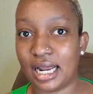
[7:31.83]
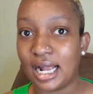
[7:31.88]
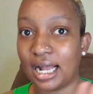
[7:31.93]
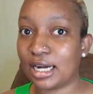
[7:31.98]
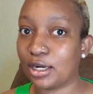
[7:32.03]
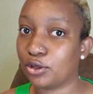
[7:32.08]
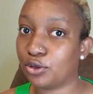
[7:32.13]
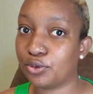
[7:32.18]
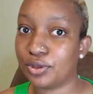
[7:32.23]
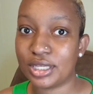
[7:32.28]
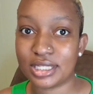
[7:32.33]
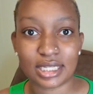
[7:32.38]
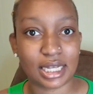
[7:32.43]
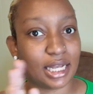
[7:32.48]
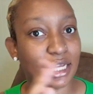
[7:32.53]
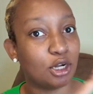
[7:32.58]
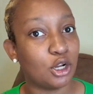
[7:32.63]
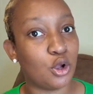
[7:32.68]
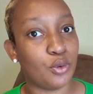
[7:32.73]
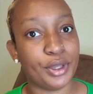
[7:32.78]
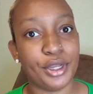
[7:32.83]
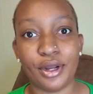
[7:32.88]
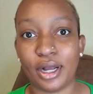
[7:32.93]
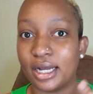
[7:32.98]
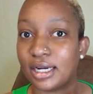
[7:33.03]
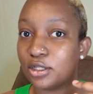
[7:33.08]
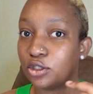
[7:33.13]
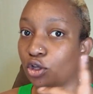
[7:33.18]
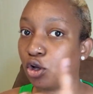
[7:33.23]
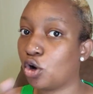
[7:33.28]
I gotta do this. I gotta go here. I
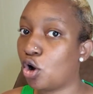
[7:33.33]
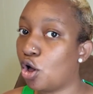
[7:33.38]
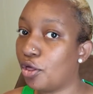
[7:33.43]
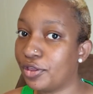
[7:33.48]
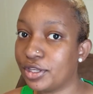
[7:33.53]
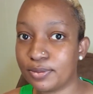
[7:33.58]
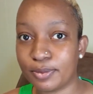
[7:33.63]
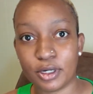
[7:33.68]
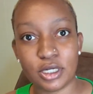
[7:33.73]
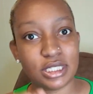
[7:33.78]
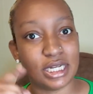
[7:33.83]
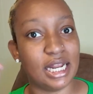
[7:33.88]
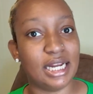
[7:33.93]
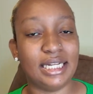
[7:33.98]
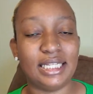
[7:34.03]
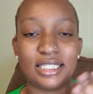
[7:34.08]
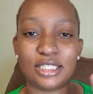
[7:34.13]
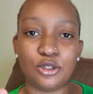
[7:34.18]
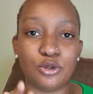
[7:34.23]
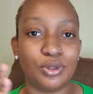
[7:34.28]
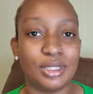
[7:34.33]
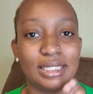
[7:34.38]
gotta call this person. I need to do